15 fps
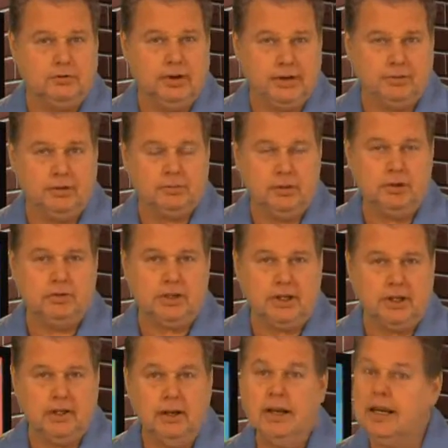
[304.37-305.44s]
your favorite
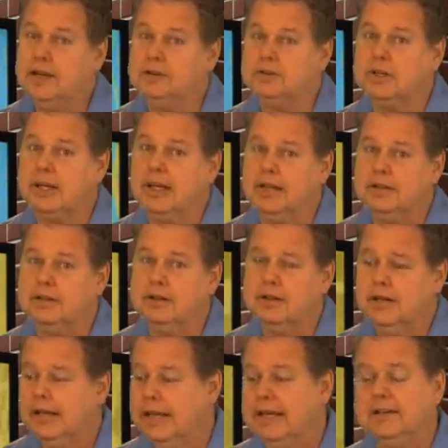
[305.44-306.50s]
music. Here's a hint
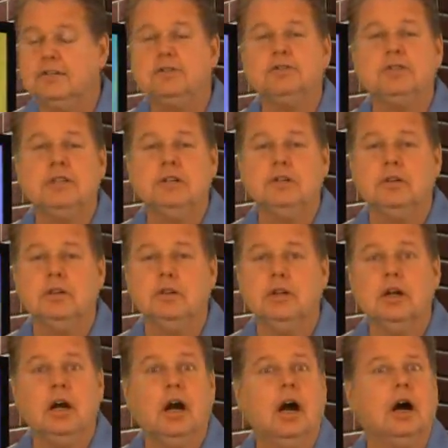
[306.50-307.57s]
it's
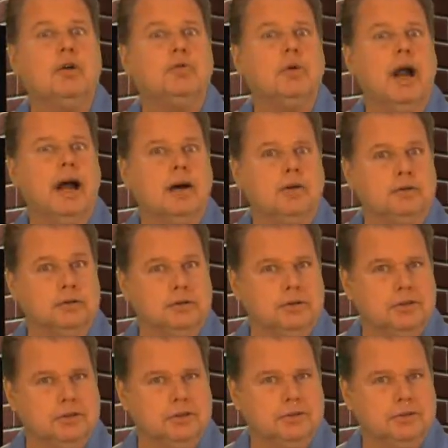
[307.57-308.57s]
still around.